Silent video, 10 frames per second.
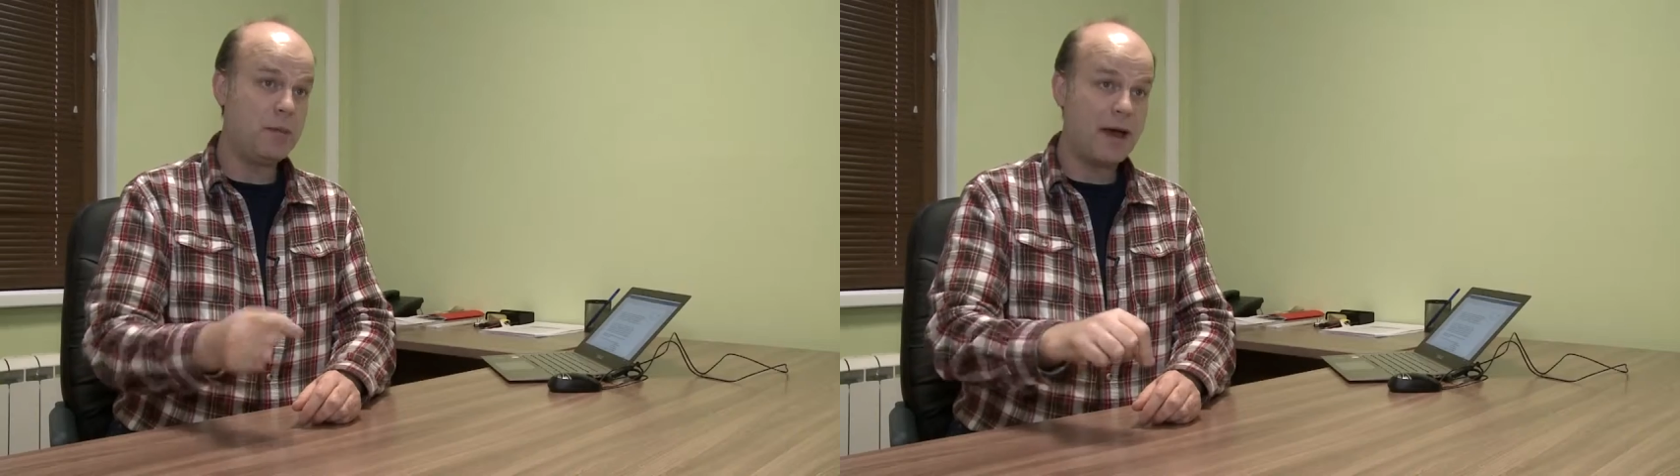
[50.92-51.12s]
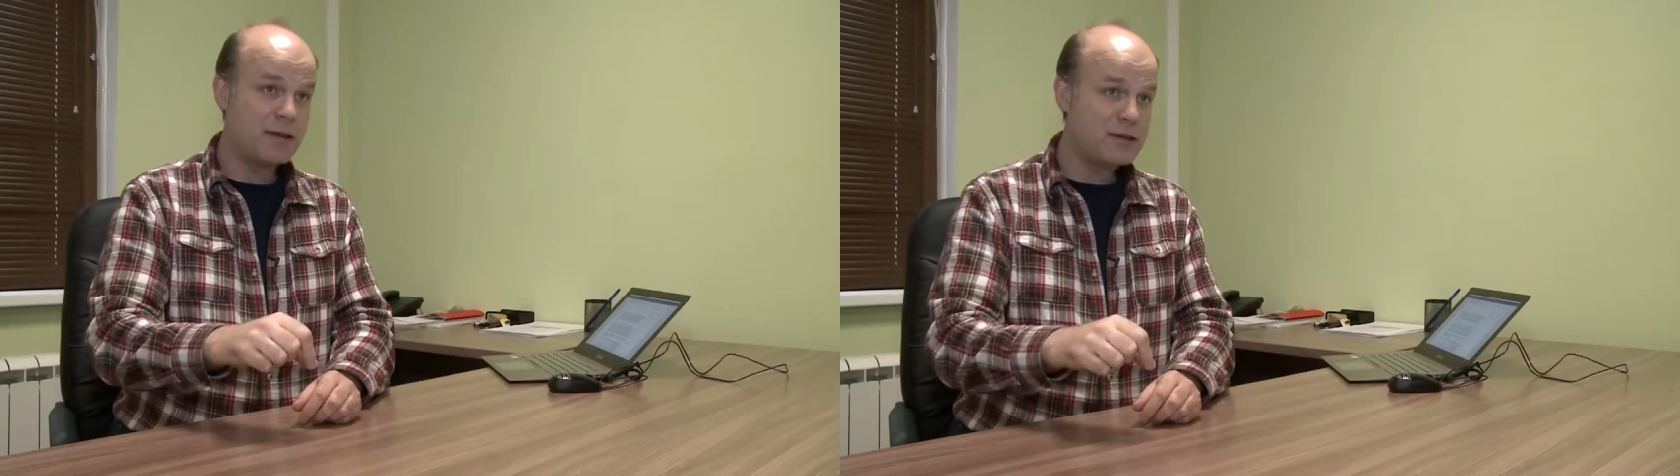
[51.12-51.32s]

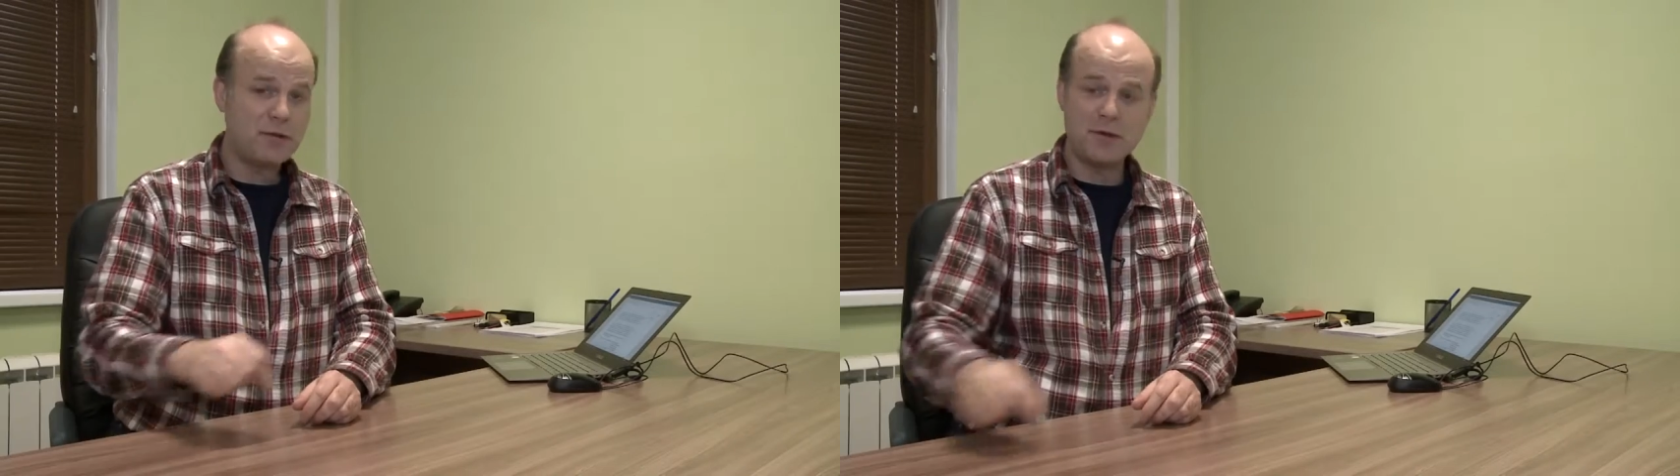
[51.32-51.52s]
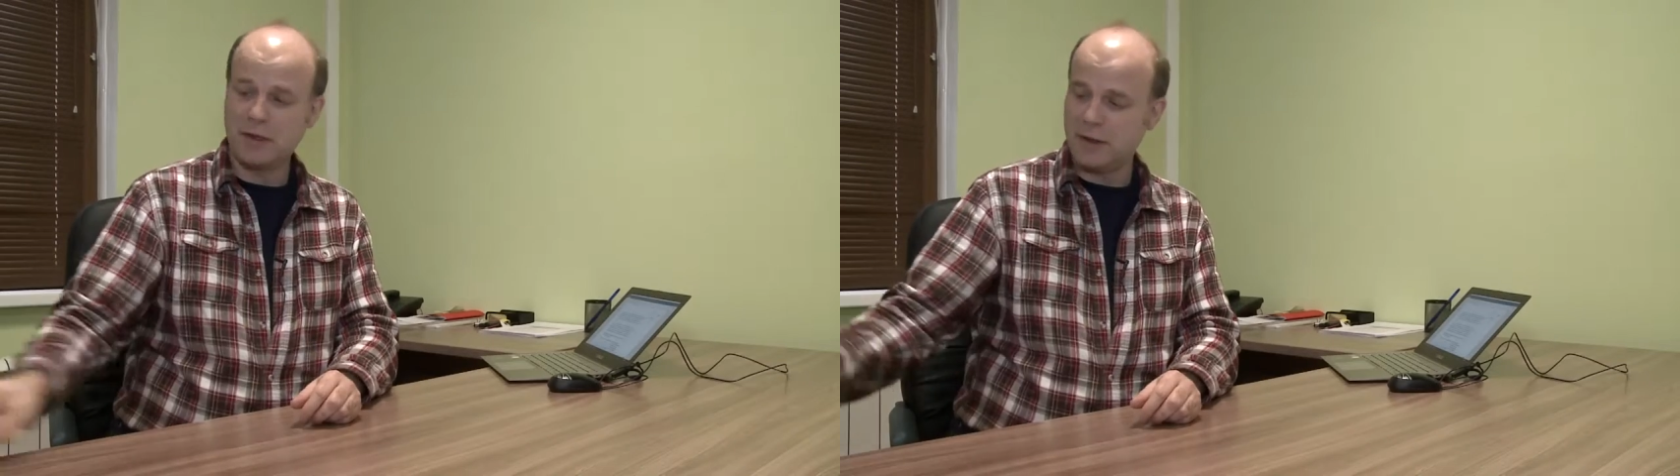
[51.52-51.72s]

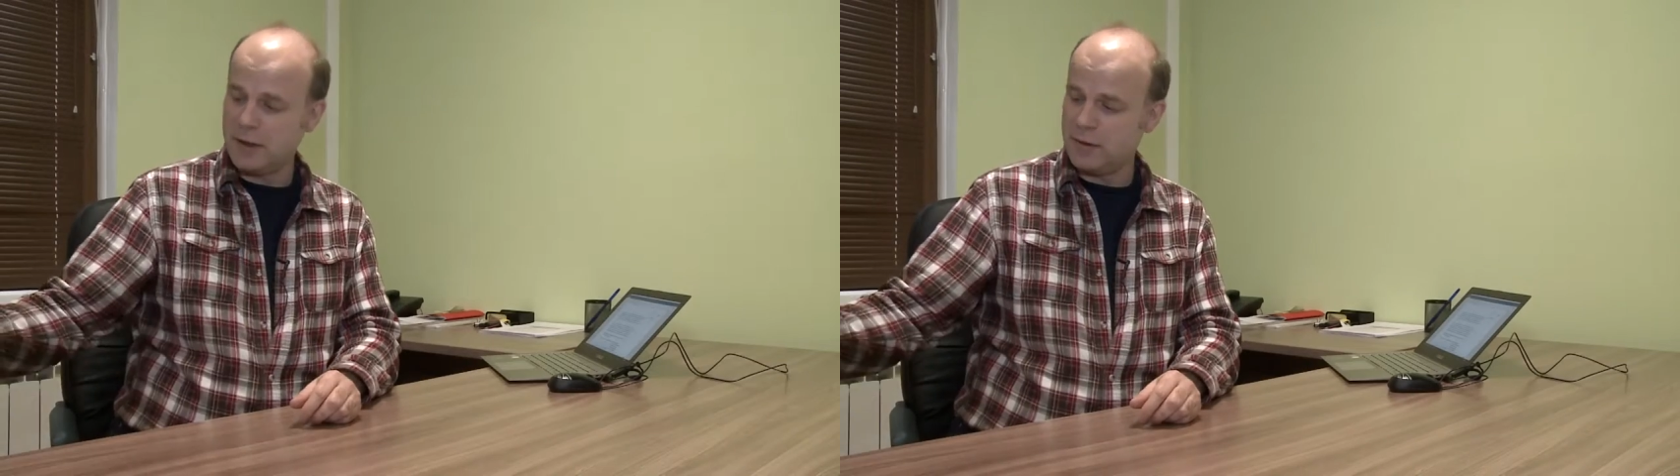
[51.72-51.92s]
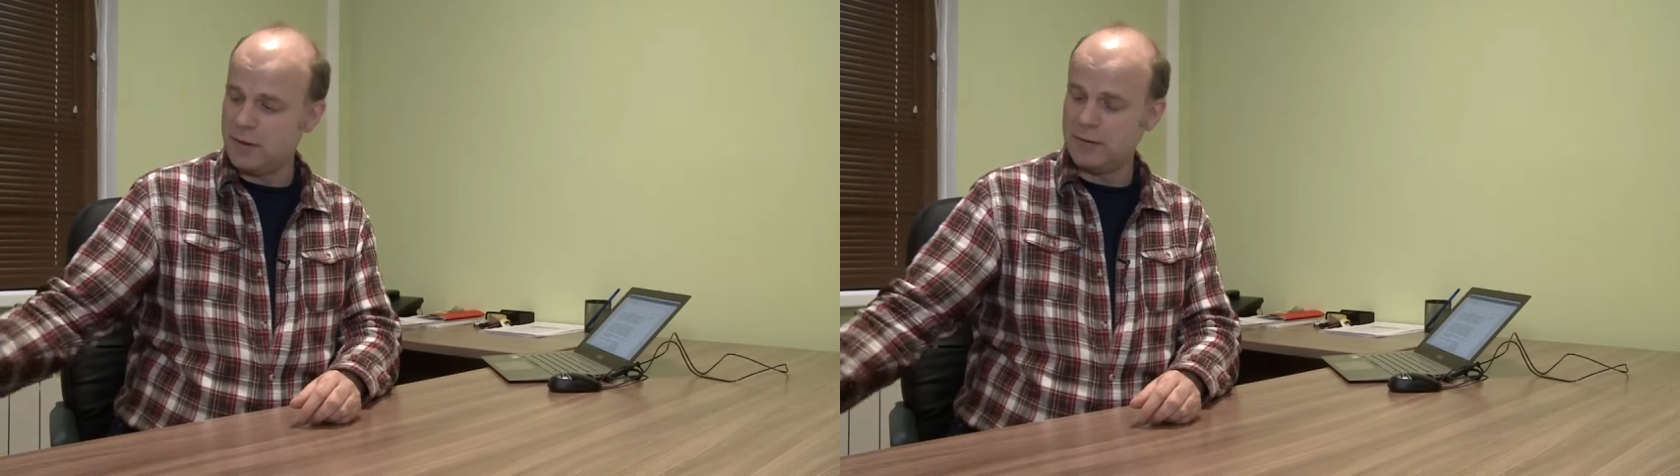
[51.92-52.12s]
bacteria
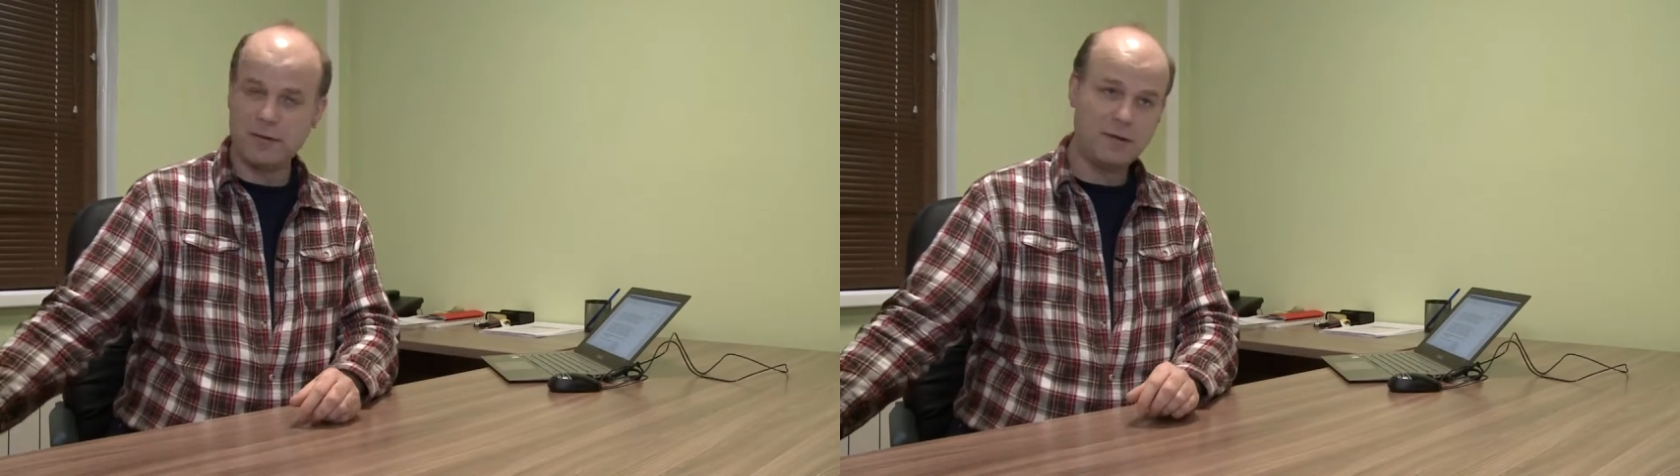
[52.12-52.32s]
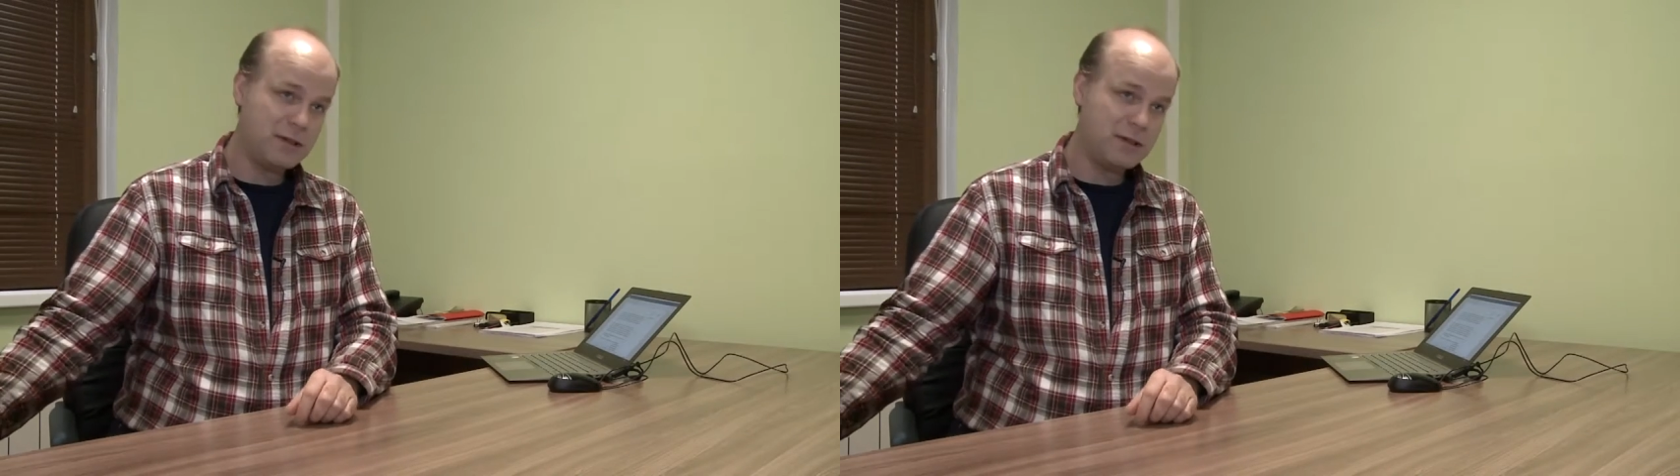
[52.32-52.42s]
that live in